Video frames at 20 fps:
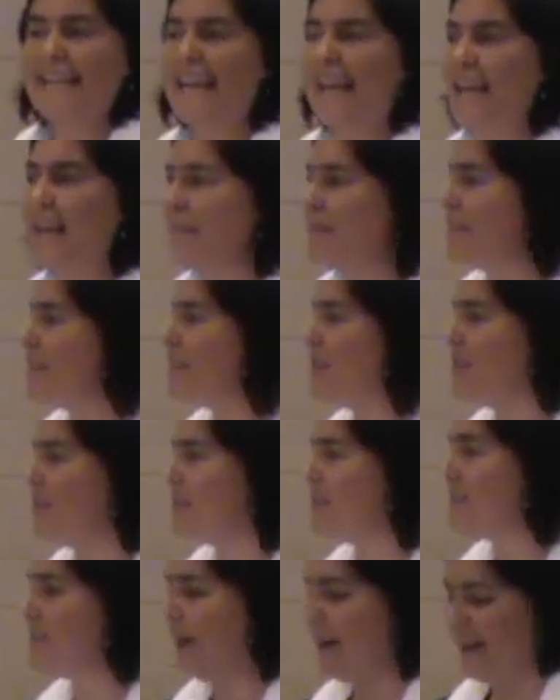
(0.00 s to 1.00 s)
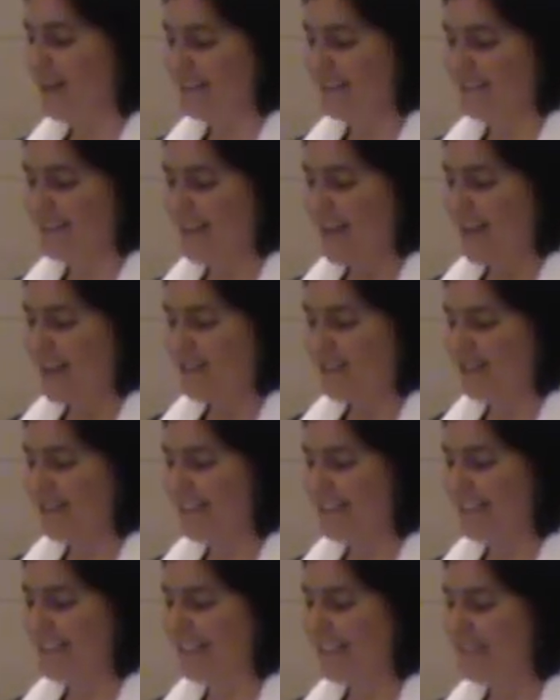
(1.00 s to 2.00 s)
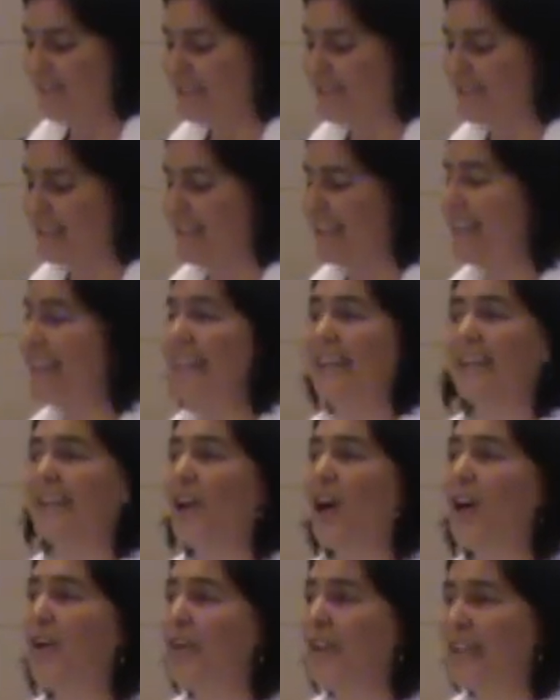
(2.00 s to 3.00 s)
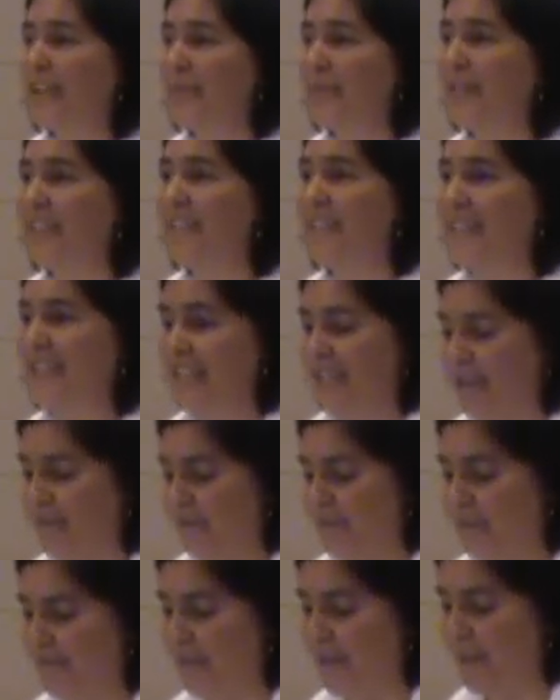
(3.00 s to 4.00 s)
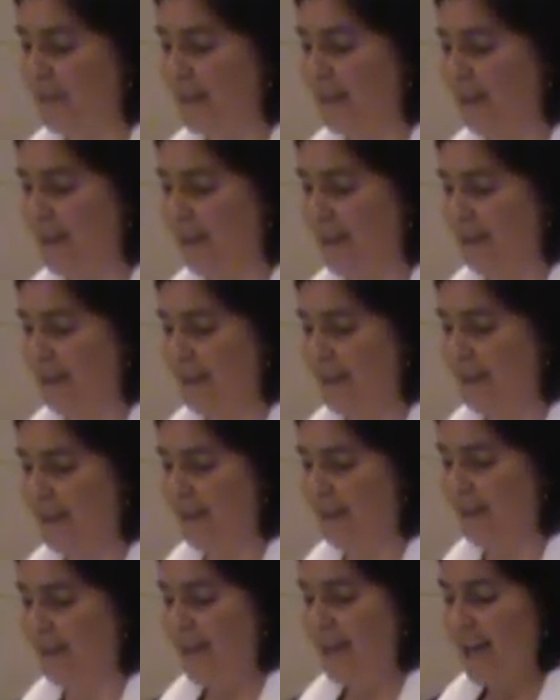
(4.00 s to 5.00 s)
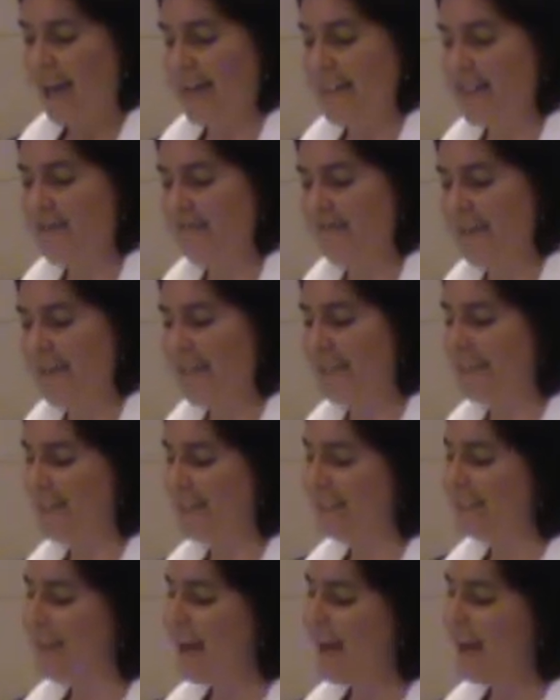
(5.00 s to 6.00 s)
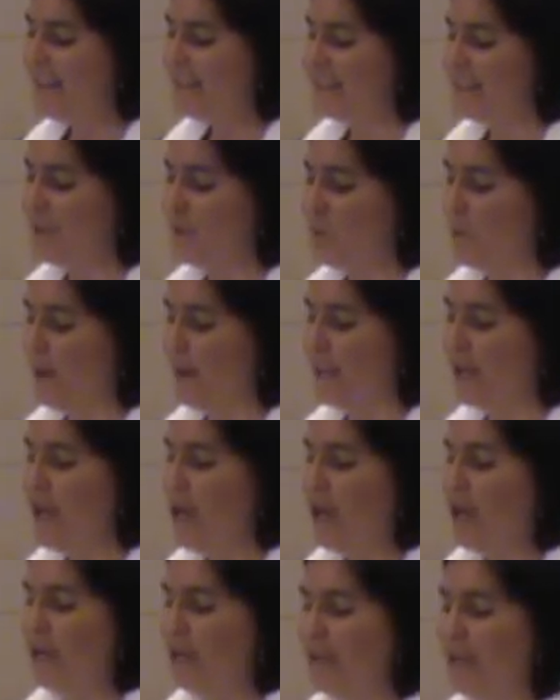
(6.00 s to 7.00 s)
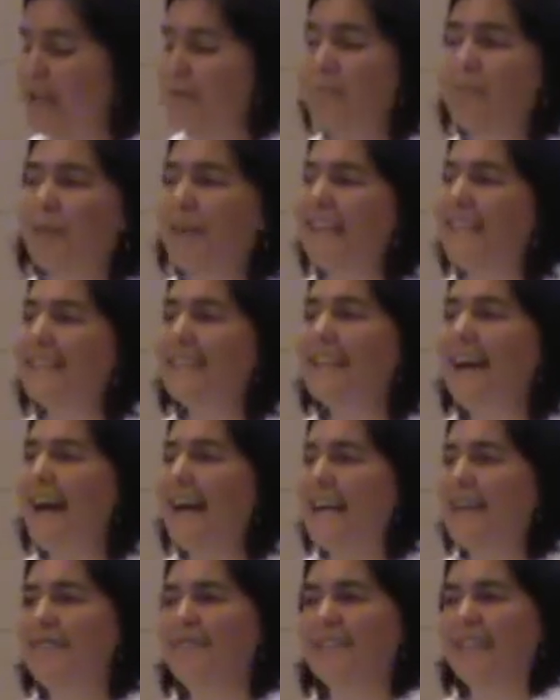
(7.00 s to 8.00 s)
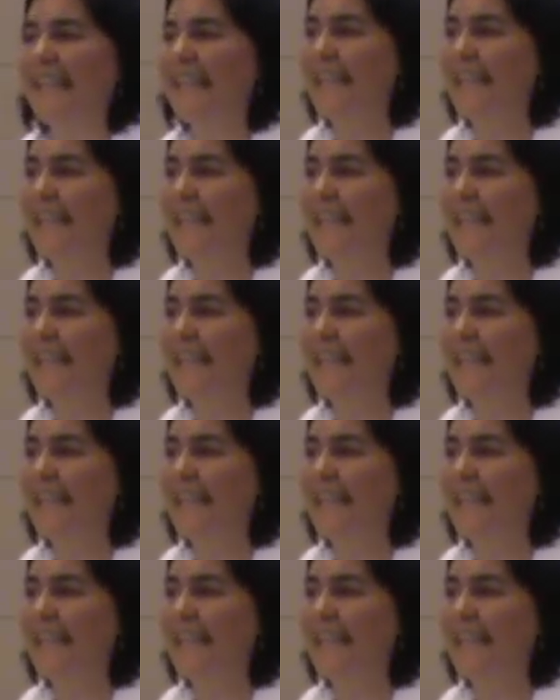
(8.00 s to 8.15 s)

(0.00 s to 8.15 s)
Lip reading: came into response to the gifts that he had already received from God, and the faith that God is the one who can bring life